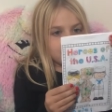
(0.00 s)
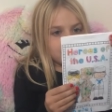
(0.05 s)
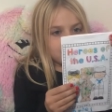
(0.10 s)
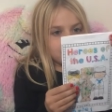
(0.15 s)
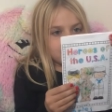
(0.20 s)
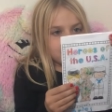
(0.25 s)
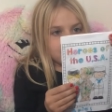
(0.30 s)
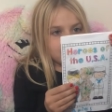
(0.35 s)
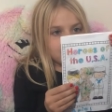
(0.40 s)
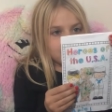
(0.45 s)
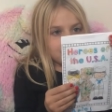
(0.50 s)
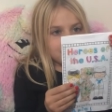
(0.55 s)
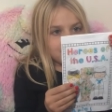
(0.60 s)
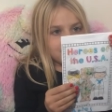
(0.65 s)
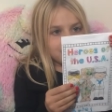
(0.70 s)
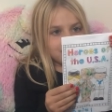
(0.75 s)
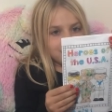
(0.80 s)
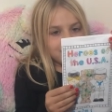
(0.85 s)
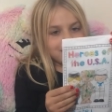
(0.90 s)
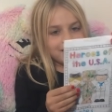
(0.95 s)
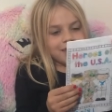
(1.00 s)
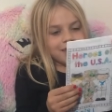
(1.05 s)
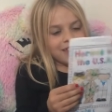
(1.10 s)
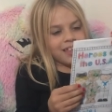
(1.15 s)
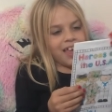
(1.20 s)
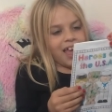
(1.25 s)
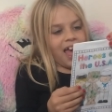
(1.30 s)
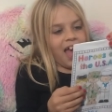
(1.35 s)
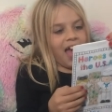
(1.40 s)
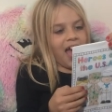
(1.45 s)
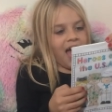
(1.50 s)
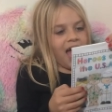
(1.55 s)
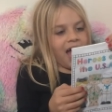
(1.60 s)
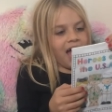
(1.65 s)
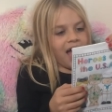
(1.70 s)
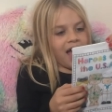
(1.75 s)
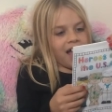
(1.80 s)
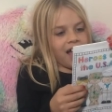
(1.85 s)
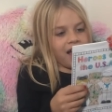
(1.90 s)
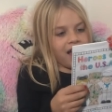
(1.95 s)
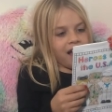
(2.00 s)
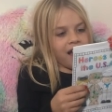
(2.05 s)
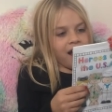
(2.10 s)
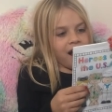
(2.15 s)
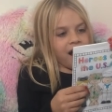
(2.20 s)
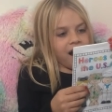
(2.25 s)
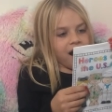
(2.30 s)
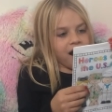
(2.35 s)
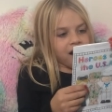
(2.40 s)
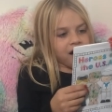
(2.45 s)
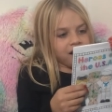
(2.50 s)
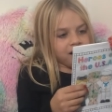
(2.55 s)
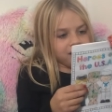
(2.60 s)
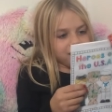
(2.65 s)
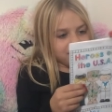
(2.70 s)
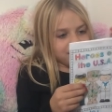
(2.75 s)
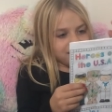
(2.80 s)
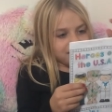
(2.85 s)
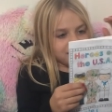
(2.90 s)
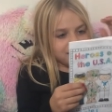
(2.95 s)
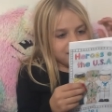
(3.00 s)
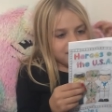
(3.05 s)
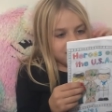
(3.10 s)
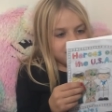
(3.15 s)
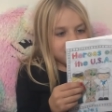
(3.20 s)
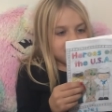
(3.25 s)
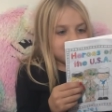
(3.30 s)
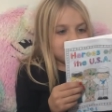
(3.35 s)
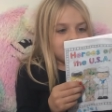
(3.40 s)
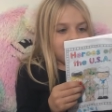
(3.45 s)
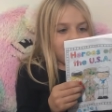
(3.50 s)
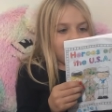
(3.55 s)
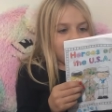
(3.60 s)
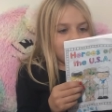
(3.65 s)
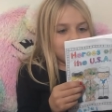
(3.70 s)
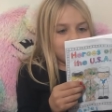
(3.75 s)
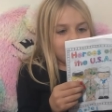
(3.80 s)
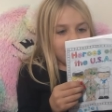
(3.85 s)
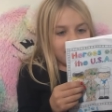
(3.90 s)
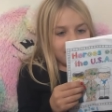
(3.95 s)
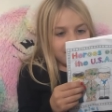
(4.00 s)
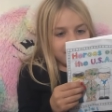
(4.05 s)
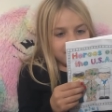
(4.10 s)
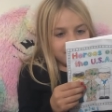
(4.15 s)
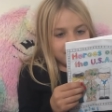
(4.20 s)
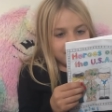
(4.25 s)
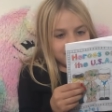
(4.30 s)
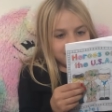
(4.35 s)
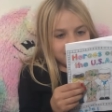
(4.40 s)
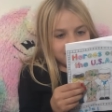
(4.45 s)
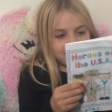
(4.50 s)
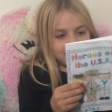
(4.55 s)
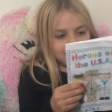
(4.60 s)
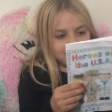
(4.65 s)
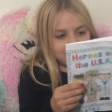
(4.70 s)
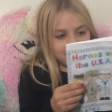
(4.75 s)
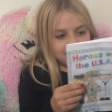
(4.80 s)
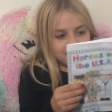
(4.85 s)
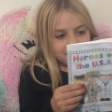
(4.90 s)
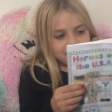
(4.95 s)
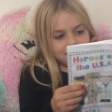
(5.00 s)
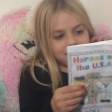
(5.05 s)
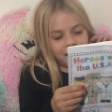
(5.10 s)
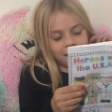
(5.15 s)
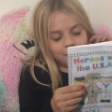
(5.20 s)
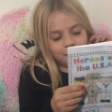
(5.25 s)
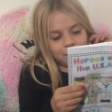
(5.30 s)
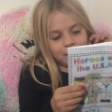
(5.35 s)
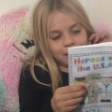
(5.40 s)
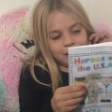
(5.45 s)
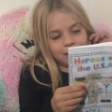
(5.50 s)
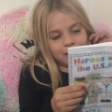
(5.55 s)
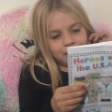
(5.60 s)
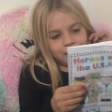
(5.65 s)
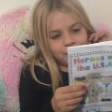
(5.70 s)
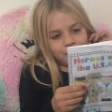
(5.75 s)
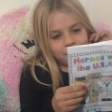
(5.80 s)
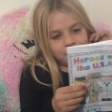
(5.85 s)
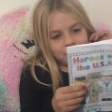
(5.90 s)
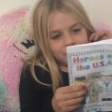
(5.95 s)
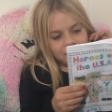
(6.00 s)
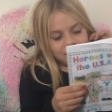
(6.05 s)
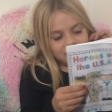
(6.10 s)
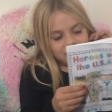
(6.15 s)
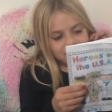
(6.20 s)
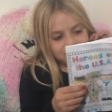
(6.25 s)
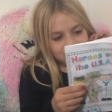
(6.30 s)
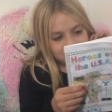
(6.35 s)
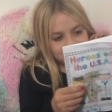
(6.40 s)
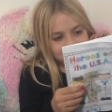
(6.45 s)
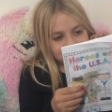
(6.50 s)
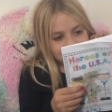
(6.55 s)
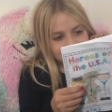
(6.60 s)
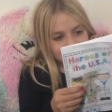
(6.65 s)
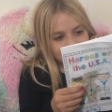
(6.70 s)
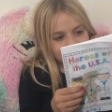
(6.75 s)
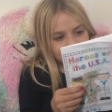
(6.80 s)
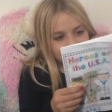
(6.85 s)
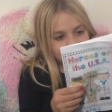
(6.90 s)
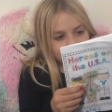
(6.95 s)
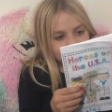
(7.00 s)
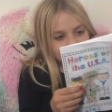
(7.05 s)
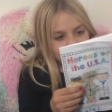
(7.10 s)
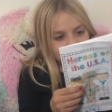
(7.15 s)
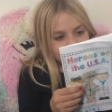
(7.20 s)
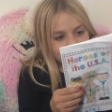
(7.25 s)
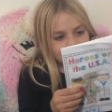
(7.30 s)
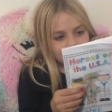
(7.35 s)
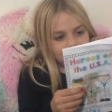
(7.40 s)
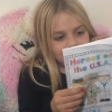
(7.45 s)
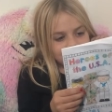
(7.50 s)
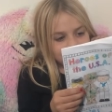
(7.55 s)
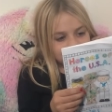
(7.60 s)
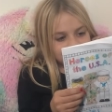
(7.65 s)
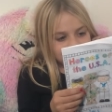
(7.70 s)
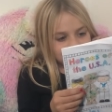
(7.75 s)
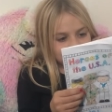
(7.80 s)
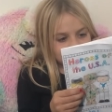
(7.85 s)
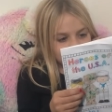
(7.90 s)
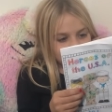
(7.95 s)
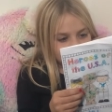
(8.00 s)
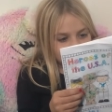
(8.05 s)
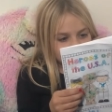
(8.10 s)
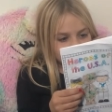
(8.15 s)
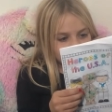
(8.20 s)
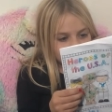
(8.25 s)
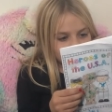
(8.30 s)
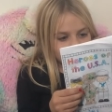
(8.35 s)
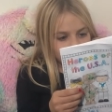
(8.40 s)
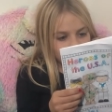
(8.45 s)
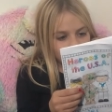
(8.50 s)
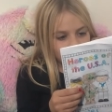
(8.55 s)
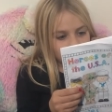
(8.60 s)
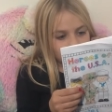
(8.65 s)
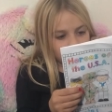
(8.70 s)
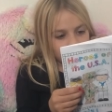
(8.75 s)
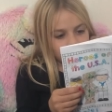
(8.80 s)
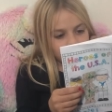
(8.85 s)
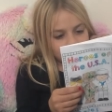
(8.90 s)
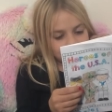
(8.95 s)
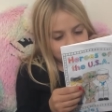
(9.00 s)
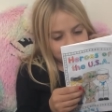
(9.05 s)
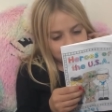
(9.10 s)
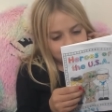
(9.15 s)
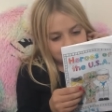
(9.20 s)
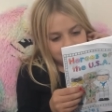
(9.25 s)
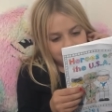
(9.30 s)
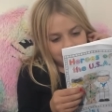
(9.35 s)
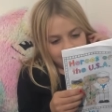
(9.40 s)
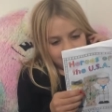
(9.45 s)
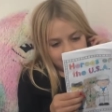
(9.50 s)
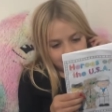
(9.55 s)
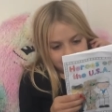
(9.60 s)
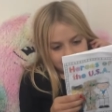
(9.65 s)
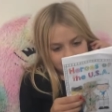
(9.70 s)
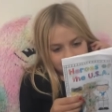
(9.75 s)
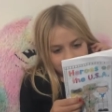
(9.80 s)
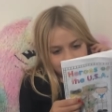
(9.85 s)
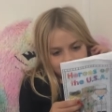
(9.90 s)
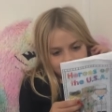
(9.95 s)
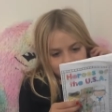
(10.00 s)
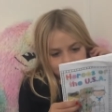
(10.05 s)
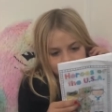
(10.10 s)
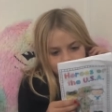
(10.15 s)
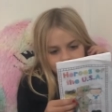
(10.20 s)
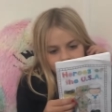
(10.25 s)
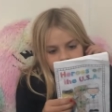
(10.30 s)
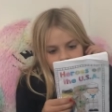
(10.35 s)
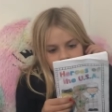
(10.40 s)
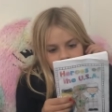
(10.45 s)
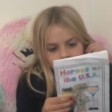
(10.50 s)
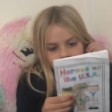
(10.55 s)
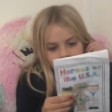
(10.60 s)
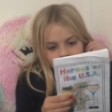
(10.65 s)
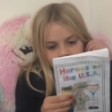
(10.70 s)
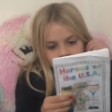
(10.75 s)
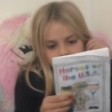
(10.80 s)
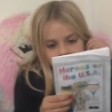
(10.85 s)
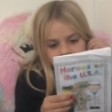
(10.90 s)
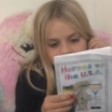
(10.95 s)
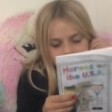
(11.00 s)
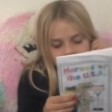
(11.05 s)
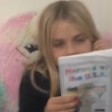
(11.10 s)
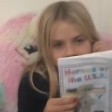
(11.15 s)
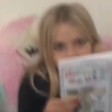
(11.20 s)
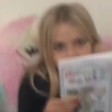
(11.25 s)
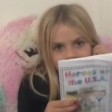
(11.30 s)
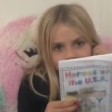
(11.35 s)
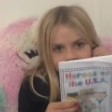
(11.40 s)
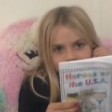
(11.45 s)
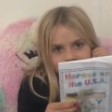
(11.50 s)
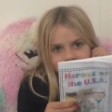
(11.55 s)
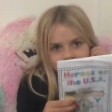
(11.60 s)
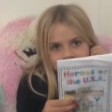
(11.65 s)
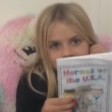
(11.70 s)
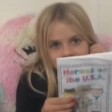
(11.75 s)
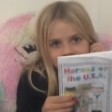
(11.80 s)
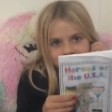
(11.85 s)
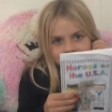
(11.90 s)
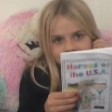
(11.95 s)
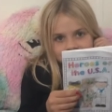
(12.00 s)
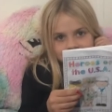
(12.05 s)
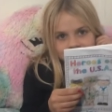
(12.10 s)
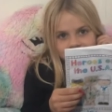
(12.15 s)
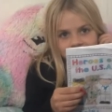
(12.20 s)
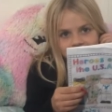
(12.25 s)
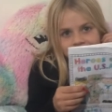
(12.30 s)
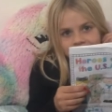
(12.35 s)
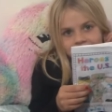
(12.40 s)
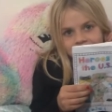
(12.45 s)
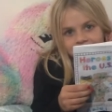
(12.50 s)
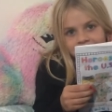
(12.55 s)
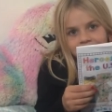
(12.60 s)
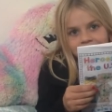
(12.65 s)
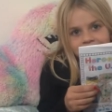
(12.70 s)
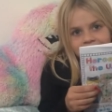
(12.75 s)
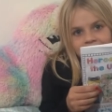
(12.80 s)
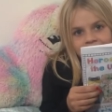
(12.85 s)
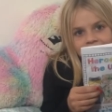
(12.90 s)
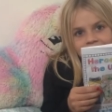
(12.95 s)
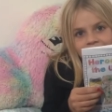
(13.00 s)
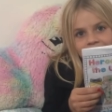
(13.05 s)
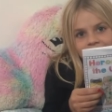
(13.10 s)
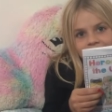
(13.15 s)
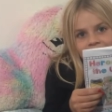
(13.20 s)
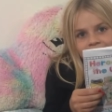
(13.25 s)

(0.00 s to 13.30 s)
you and your freedoms and your abilities to timeline, grow up in a country. Timeline of like Veterans this. Day. 1918, World War One. Okay, ended. we're not going to go through the timeline. 19... Is there anything else you want to say to your uncles?